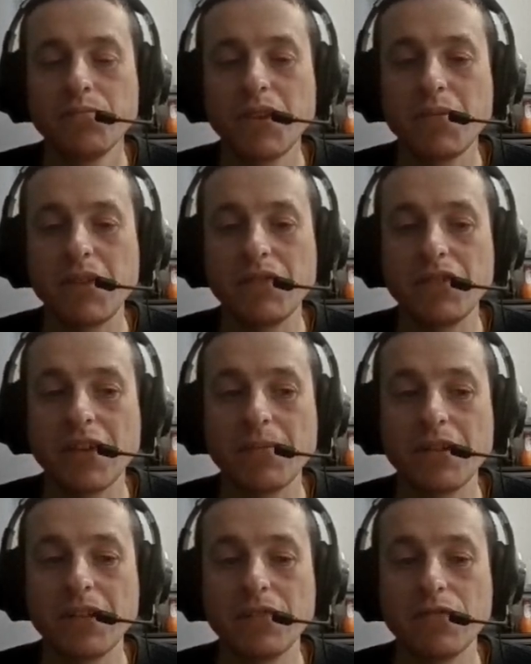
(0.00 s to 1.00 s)
Maybe even get
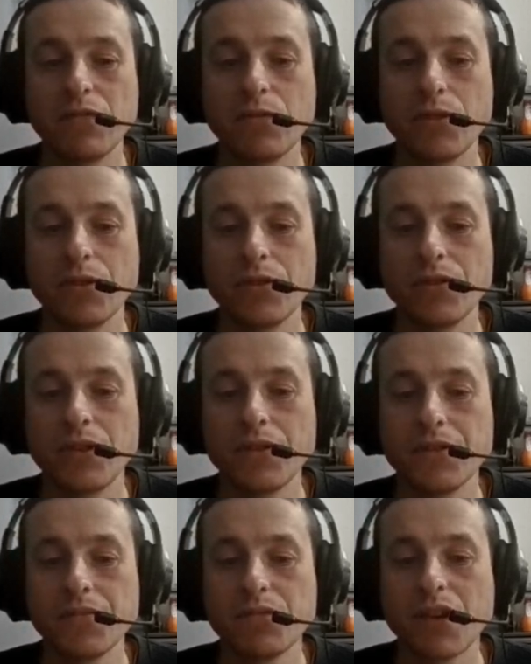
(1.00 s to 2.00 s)
me to level 4, who
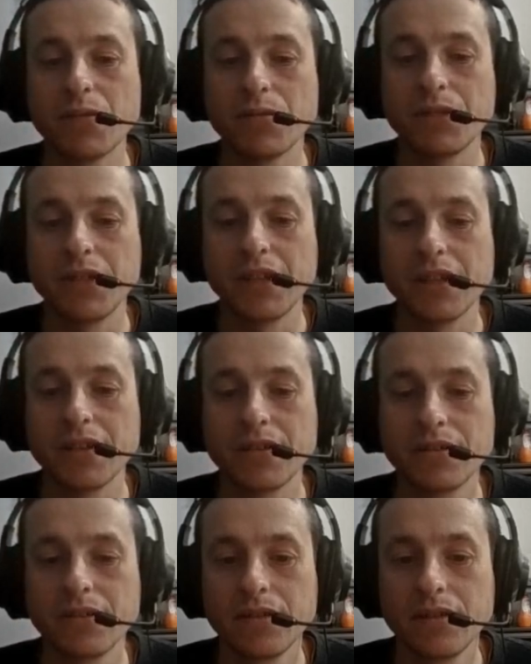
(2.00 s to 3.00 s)
knows, probably.
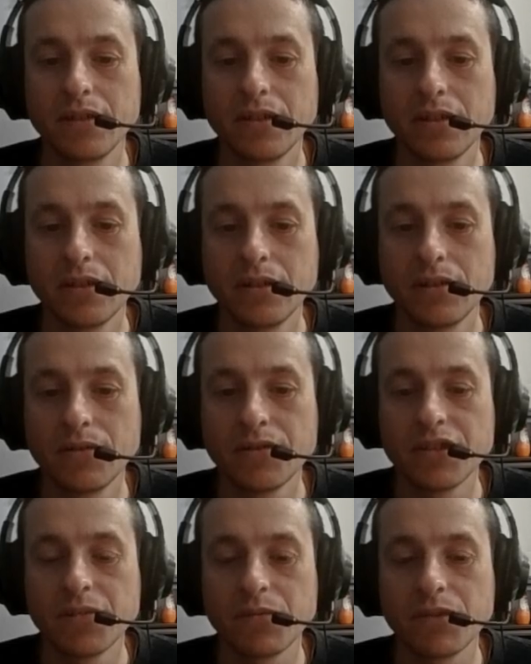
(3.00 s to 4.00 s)
Or
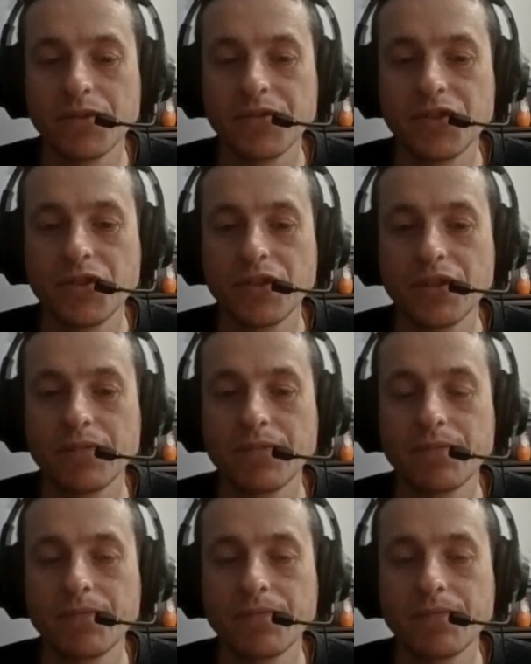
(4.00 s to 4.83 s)
something close to it.